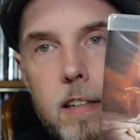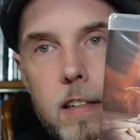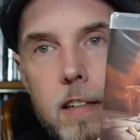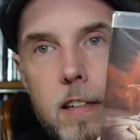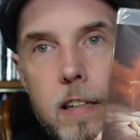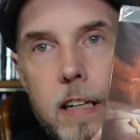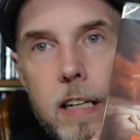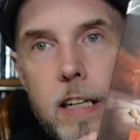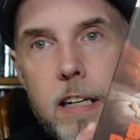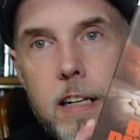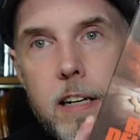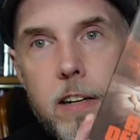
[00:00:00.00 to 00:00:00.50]

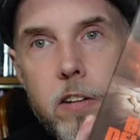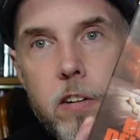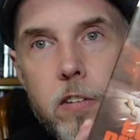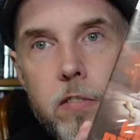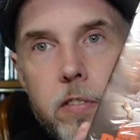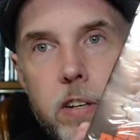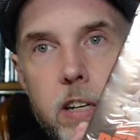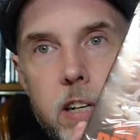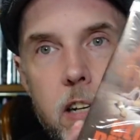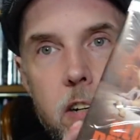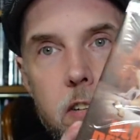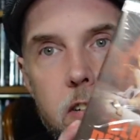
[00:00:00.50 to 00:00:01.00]
uh, and in other
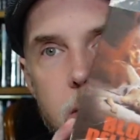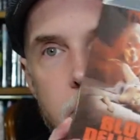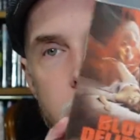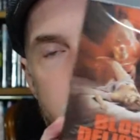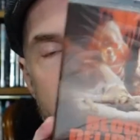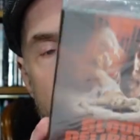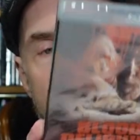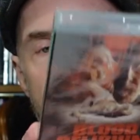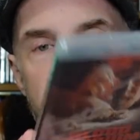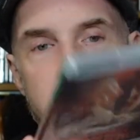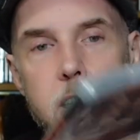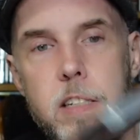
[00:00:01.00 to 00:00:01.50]
videos, I'm
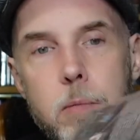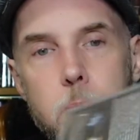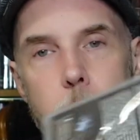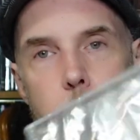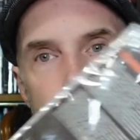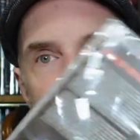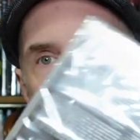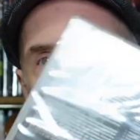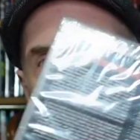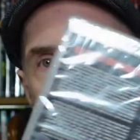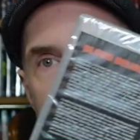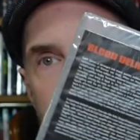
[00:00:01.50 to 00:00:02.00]
trying to
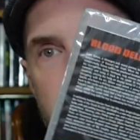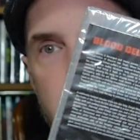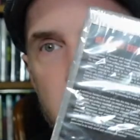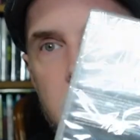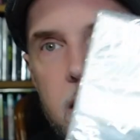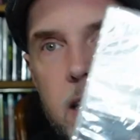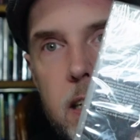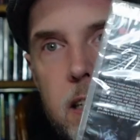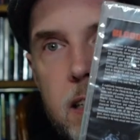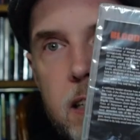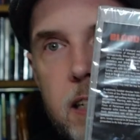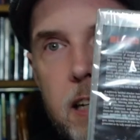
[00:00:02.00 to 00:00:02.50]
broaden
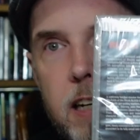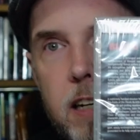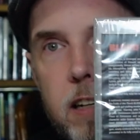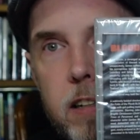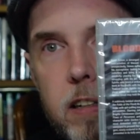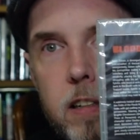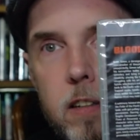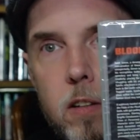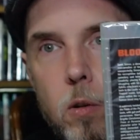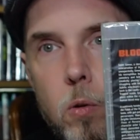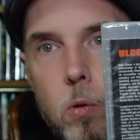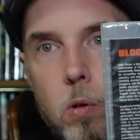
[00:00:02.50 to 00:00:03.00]
my
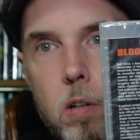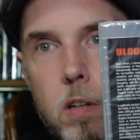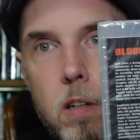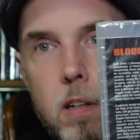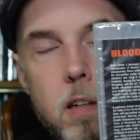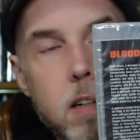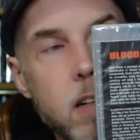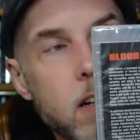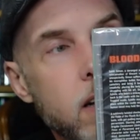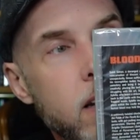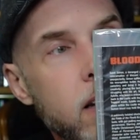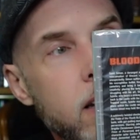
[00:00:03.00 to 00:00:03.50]
Italian
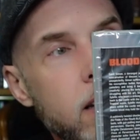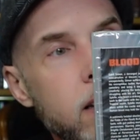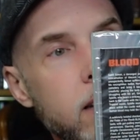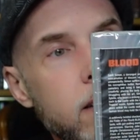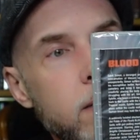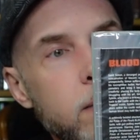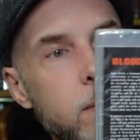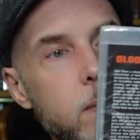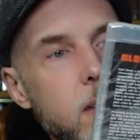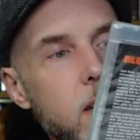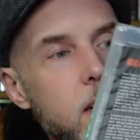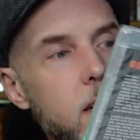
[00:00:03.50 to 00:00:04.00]
horror
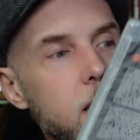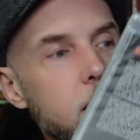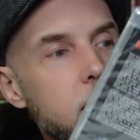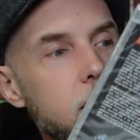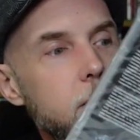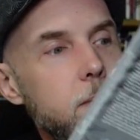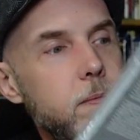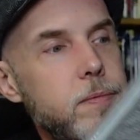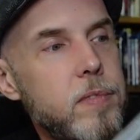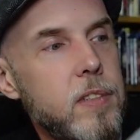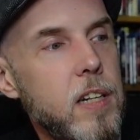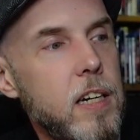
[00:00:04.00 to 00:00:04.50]

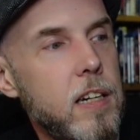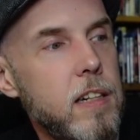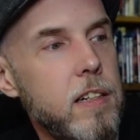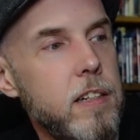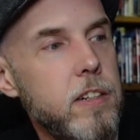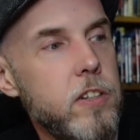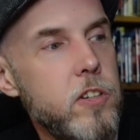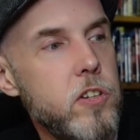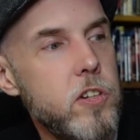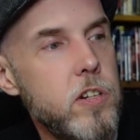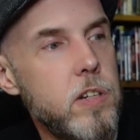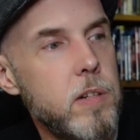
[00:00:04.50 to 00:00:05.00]
uh,
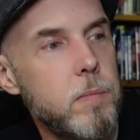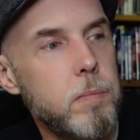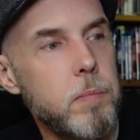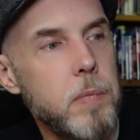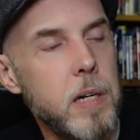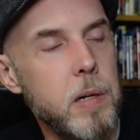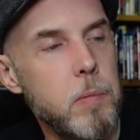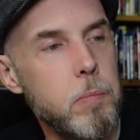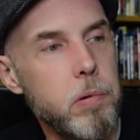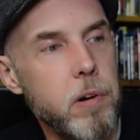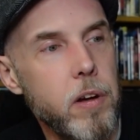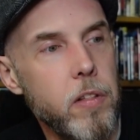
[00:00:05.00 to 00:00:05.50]
knowledge.
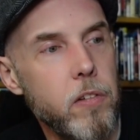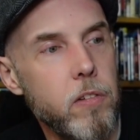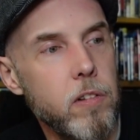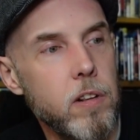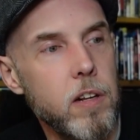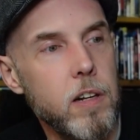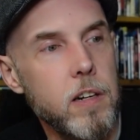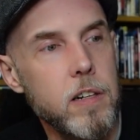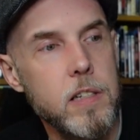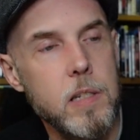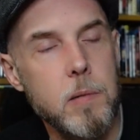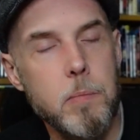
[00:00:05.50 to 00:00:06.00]
My
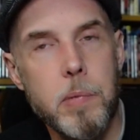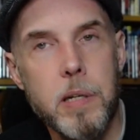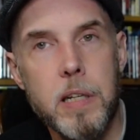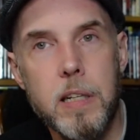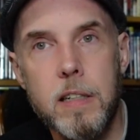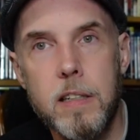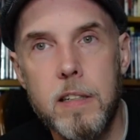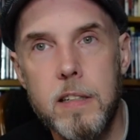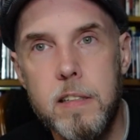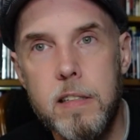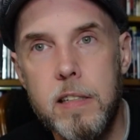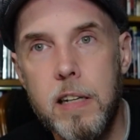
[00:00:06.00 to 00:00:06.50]
brother-in-law is a
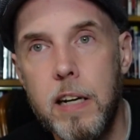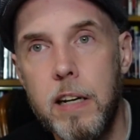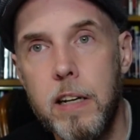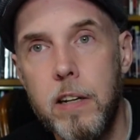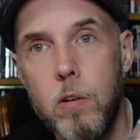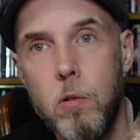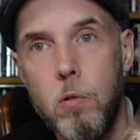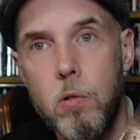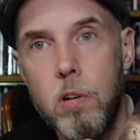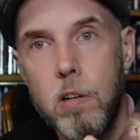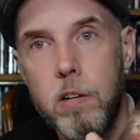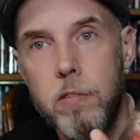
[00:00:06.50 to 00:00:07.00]
big
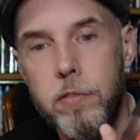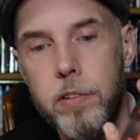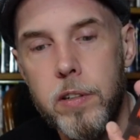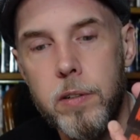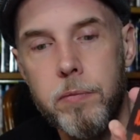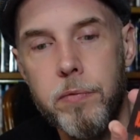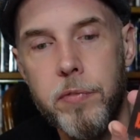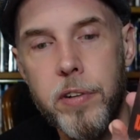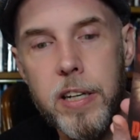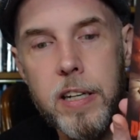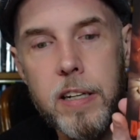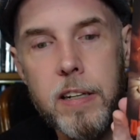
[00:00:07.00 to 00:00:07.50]
Italian horror
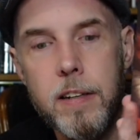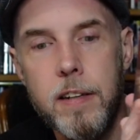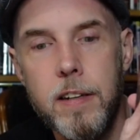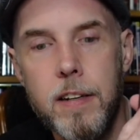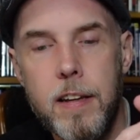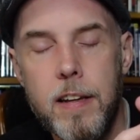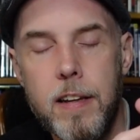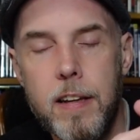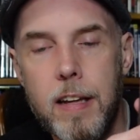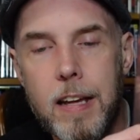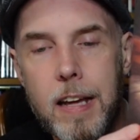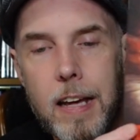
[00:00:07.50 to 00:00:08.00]
film fan,
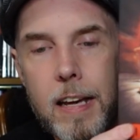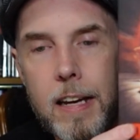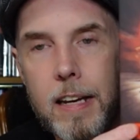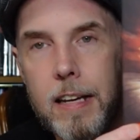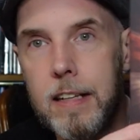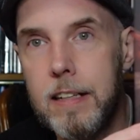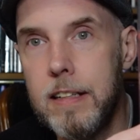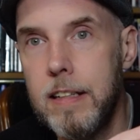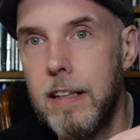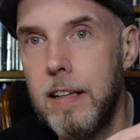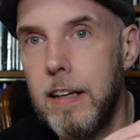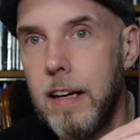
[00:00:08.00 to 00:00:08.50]

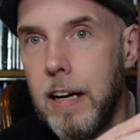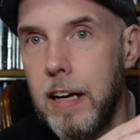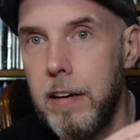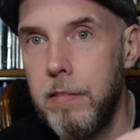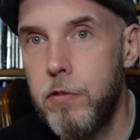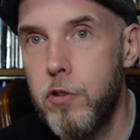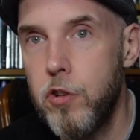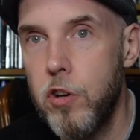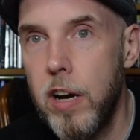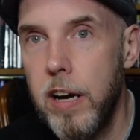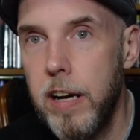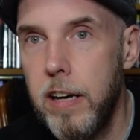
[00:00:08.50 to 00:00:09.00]
and
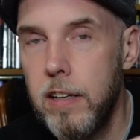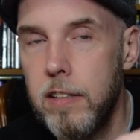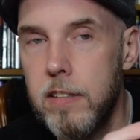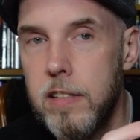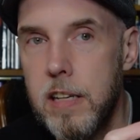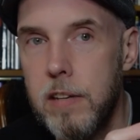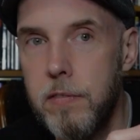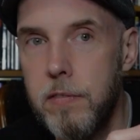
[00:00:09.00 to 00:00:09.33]
I've tried on